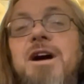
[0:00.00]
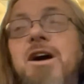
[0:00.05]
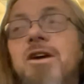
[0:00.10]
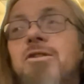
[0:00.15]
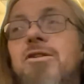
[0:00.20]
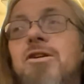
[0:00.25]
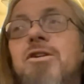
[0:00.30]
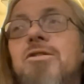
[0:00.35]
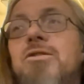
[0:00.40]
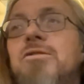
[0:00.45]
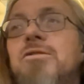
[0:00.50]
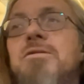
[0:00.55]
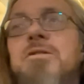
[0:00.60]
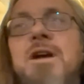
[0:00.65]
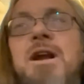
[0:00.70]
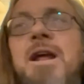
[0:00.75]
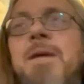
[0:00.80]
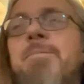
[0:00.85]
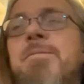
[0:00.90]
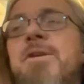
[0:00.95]
I'll
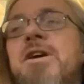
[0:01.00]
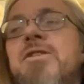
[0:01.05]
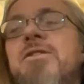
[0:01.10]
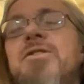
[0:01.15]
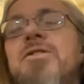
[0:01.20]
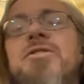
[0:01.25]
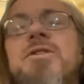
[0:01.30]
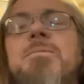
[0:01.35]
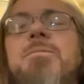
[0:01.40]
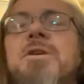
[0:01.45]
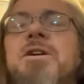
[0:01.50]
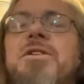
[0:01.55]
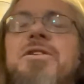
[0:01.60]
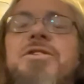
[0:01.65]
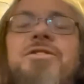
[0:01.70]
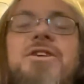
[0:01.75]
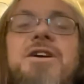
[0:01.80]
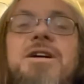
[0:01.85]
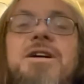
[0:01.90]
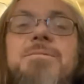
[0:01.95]
go and I pick those up all
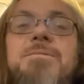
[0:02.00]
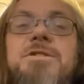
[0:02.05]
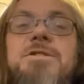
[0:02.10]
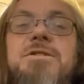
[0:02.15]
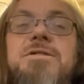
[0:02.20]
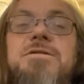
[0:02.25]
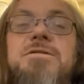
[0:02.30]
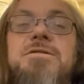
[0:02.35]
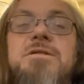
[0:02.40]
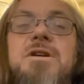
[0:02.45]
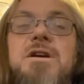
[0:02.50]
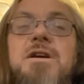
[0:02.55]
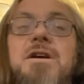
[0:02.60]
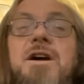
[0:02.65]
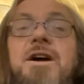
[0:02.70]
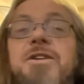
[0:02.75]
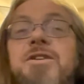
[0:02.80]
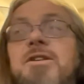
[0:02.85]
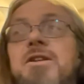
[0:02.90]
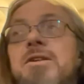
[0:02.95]
the time.
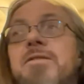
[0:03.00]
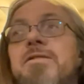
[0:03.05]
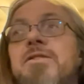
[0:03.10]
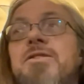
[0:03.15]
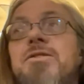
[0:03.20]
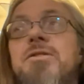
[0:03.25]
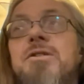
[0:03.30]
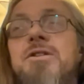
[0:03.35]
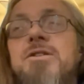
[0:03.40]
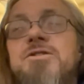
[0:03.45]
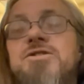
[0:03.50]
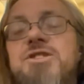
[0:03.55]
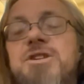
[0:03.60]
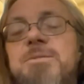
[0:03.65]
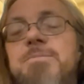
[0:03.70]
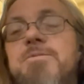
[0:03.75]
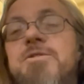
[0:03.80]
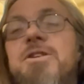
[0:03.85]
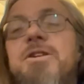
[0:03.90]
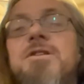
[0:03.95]
I deliver to a
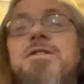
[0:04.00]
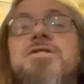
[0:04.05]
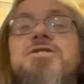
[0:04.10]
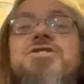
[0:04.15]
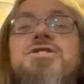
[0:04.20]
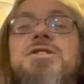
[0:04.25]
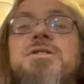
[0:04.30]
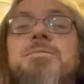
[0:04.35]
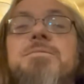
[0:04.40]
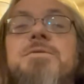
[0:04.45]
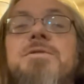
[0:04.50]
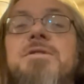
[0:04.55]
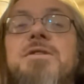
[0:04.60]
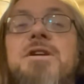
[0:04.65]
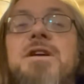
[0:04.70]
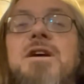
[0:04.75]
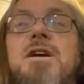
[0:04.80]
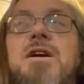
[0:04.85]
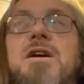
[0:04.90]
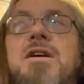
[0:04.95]
Jeep dealership.
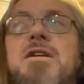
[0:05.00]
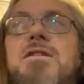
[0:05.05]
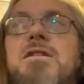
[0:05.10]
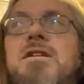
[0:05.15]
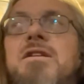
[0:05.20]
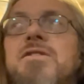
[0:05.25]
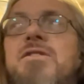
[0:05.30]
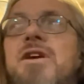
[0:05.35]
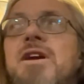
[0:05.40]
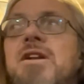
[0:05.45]
The